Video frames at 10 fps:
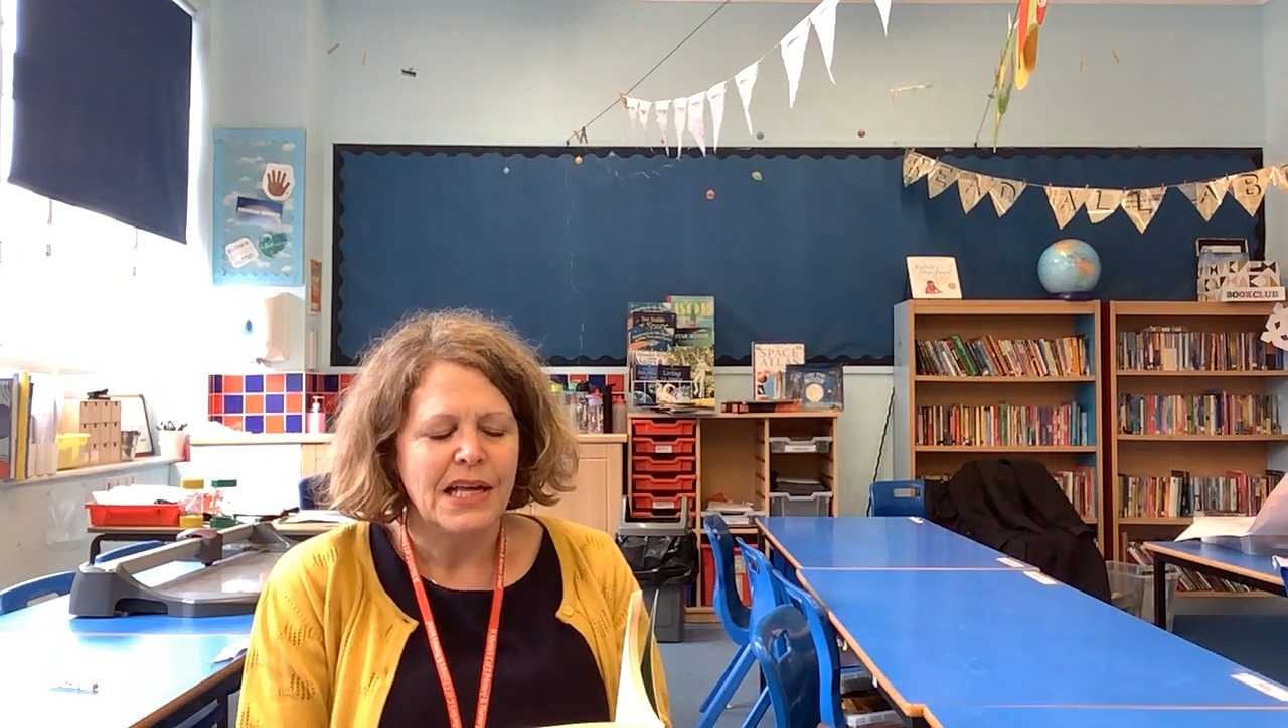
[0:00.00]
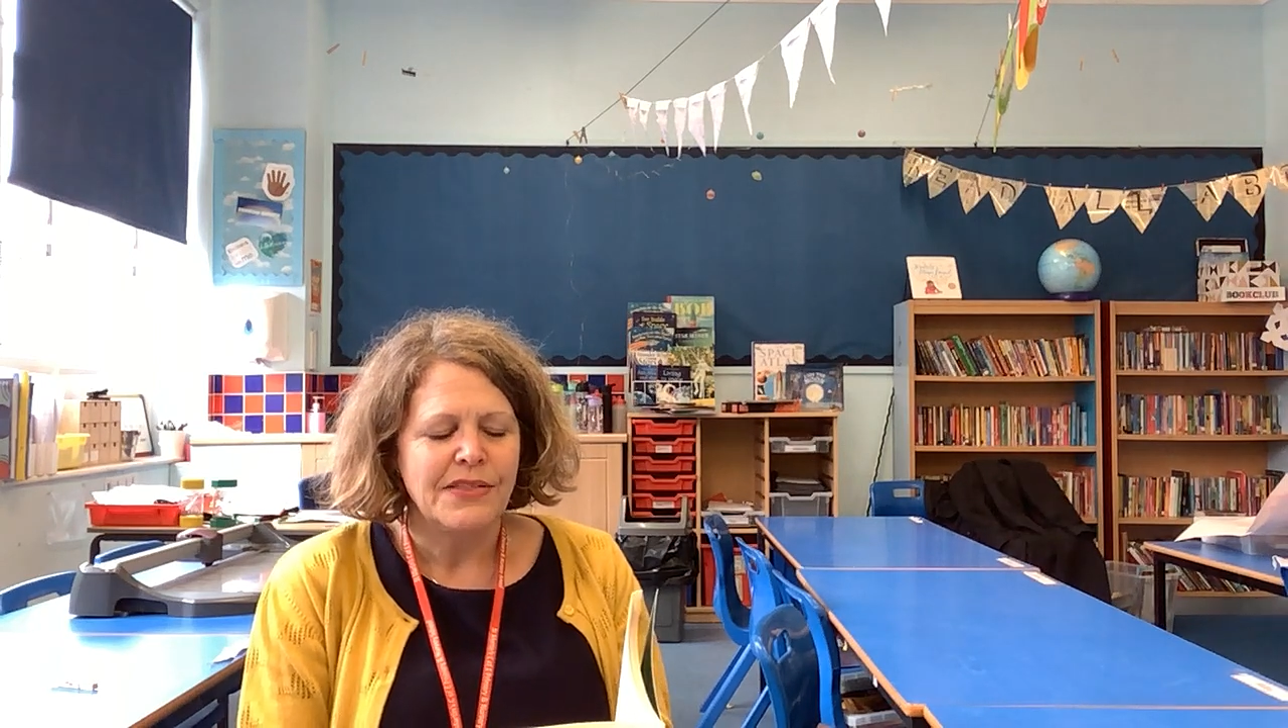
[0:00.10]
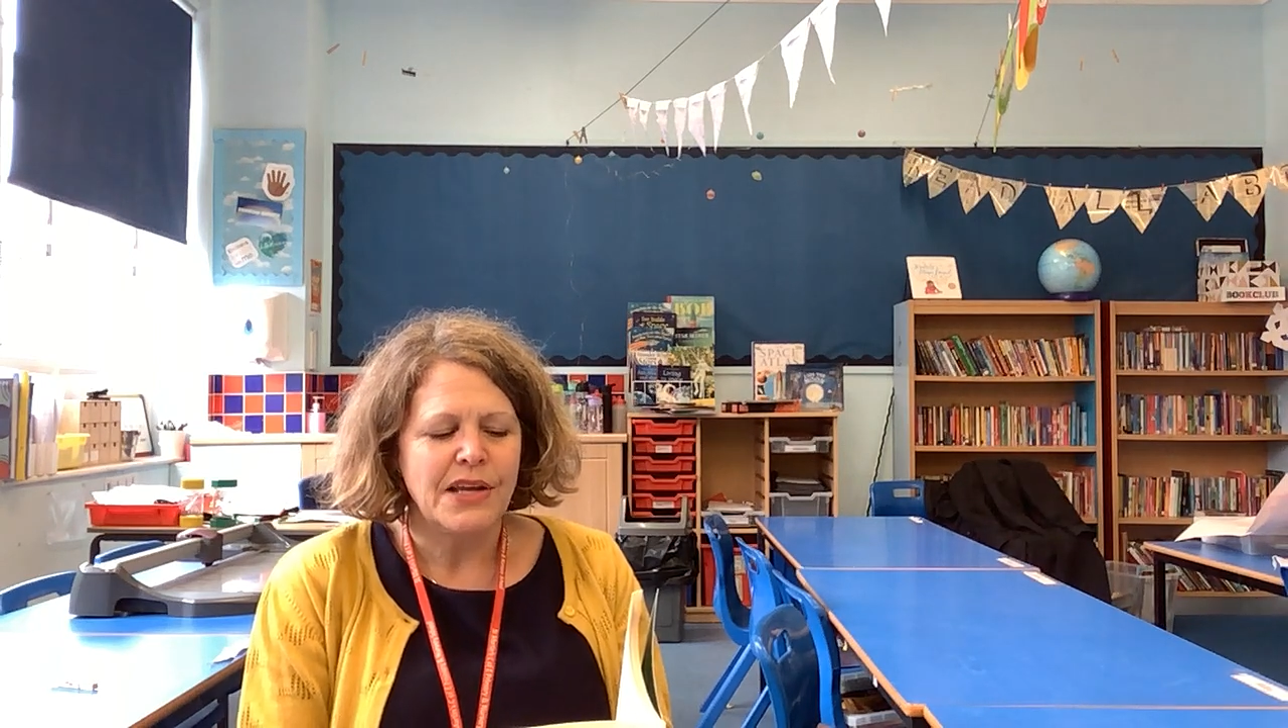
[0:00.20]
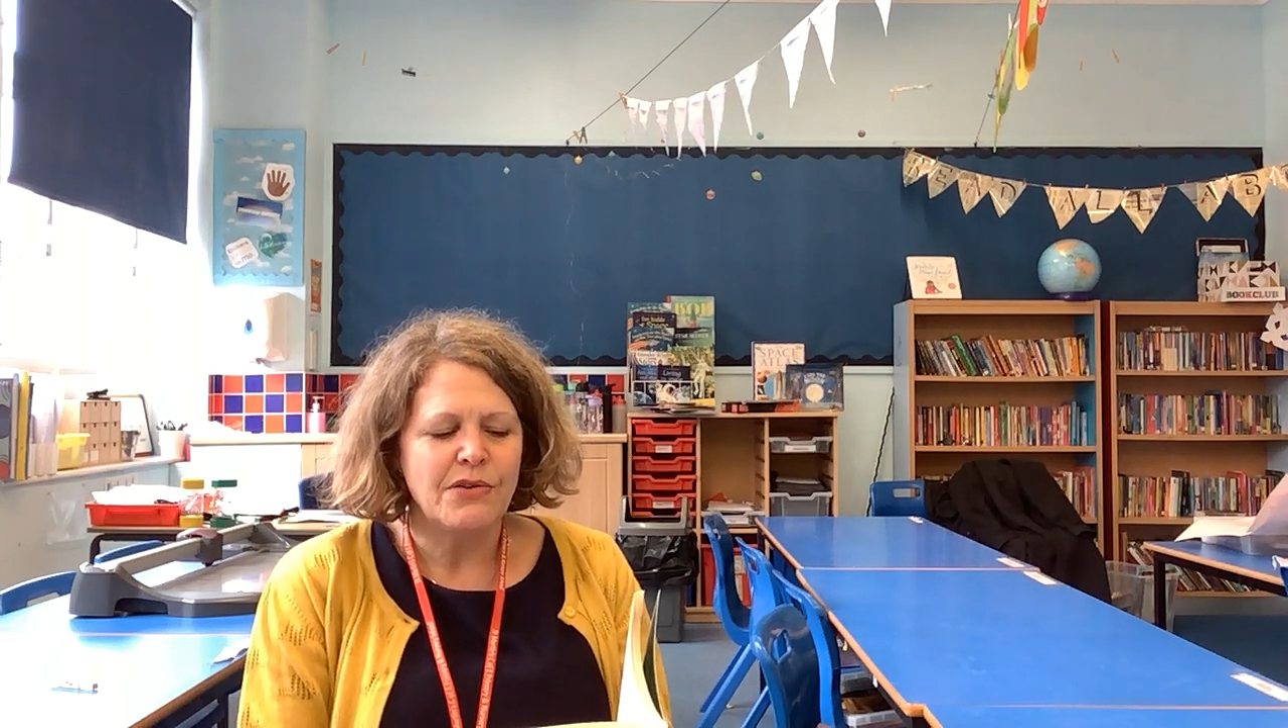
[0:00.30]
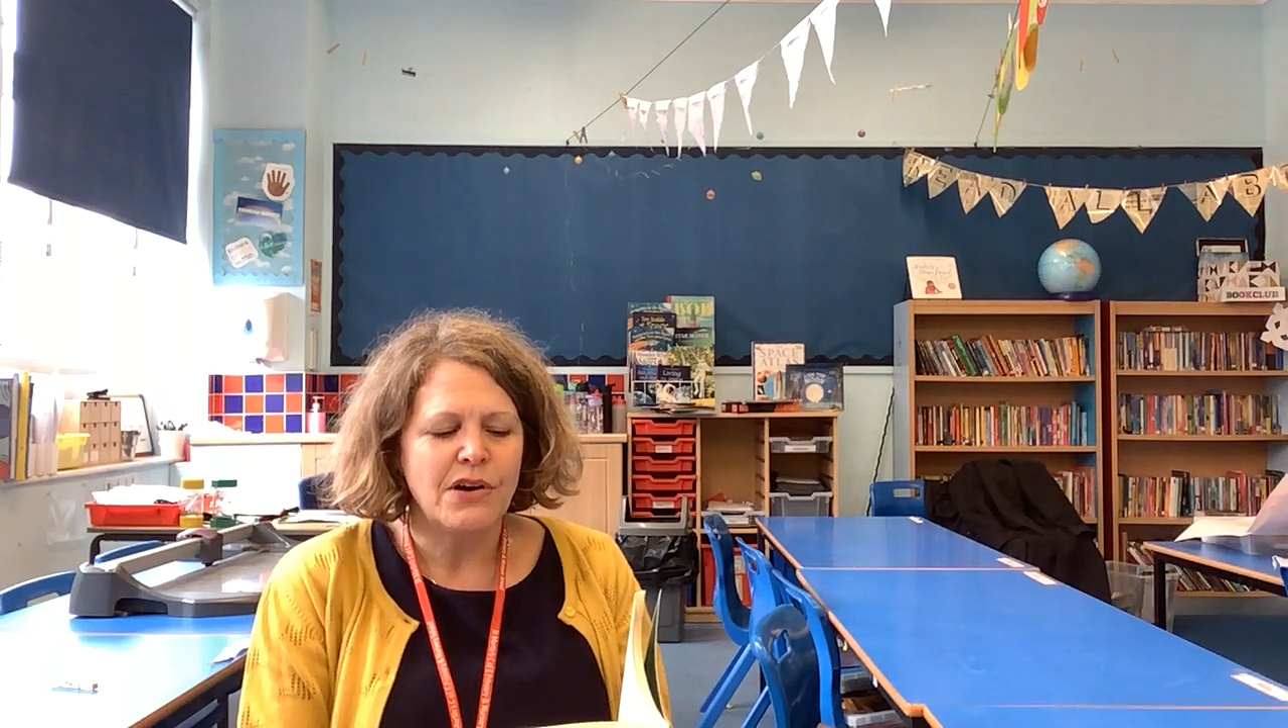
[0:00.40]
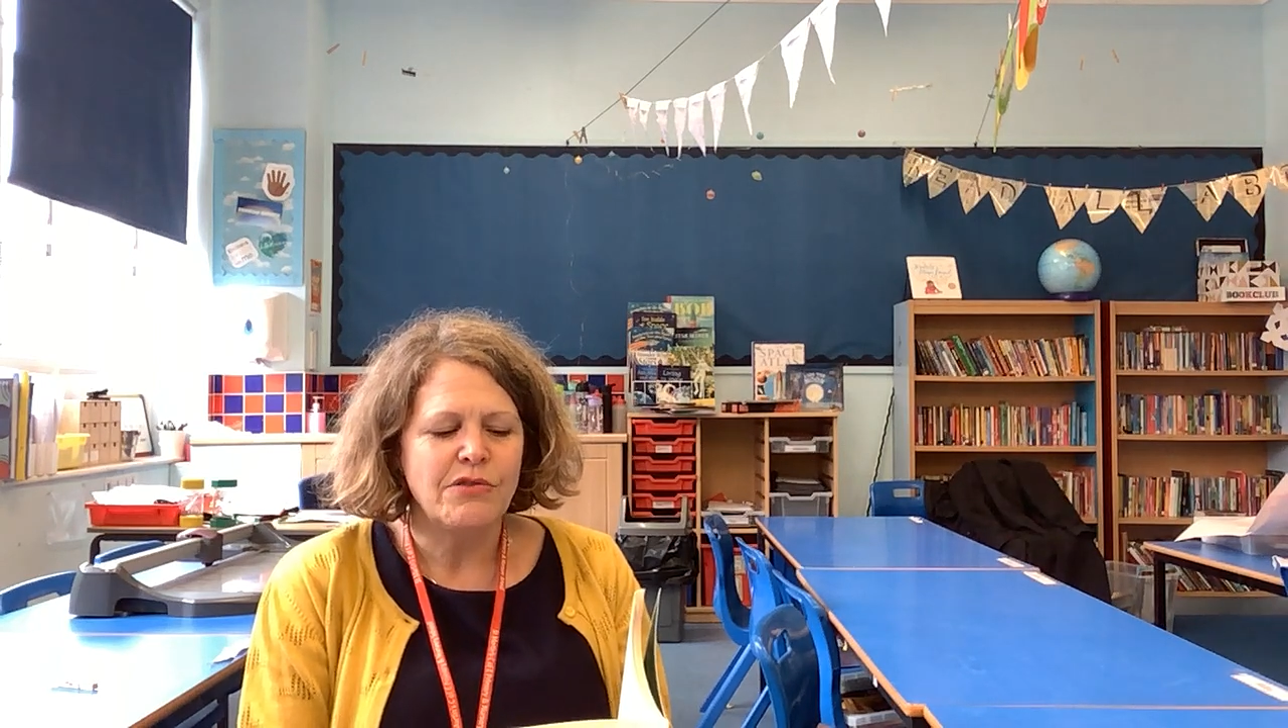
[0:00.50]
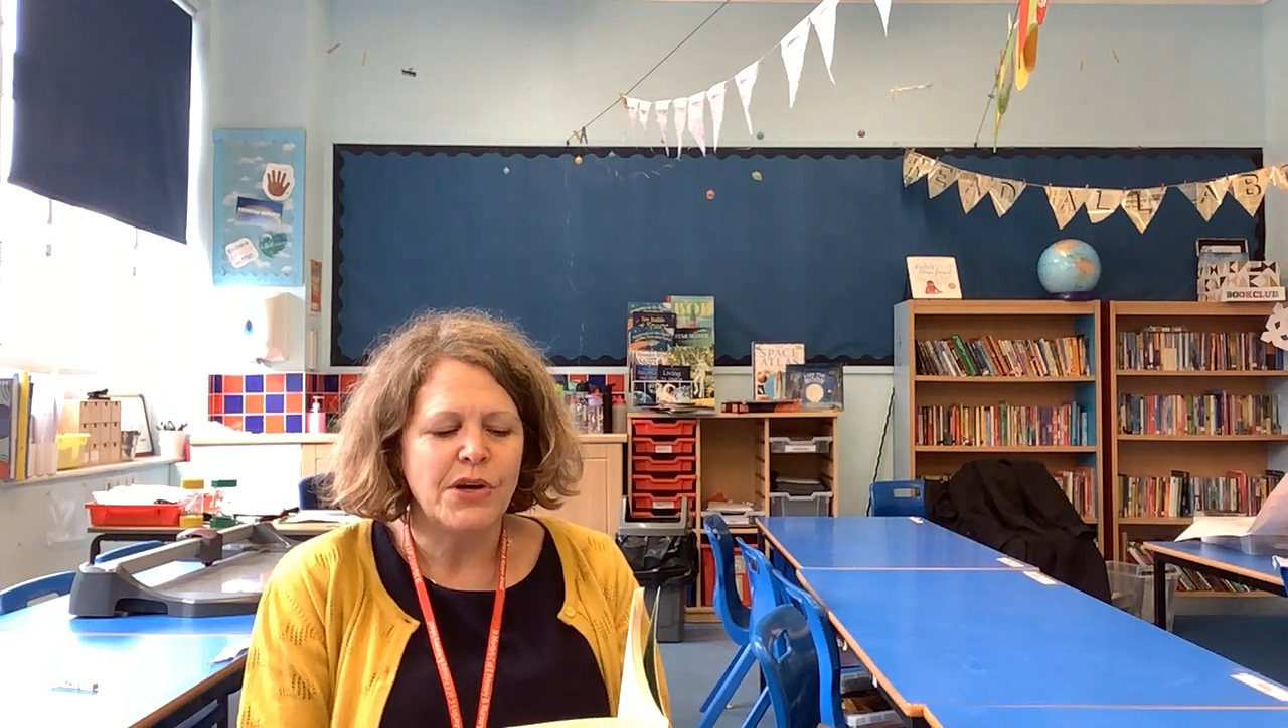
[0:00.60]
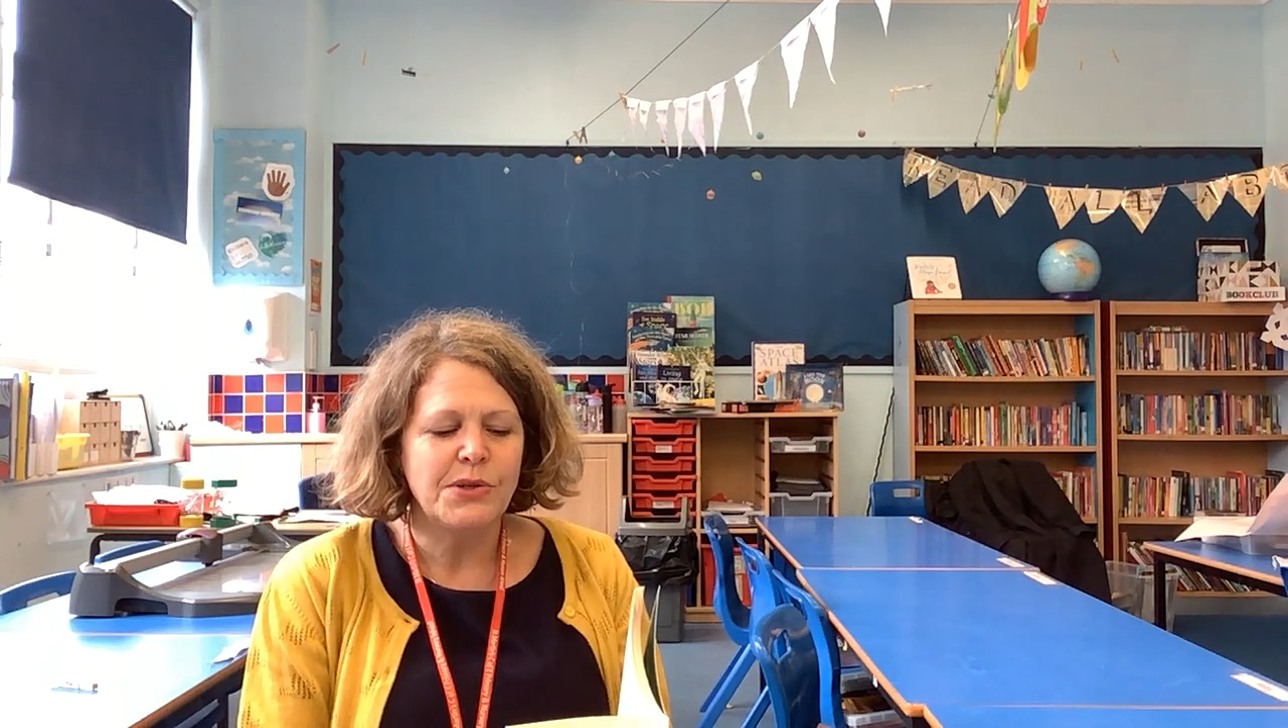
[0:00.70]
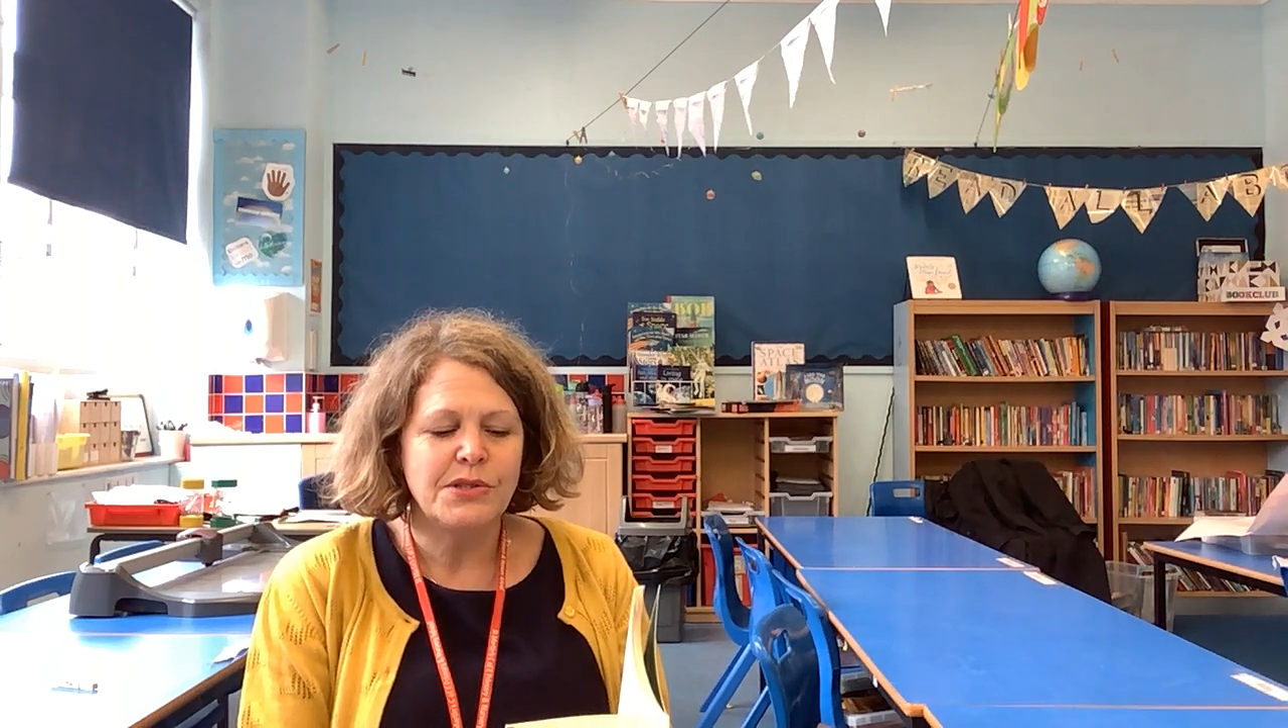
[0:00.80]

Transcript: There are rows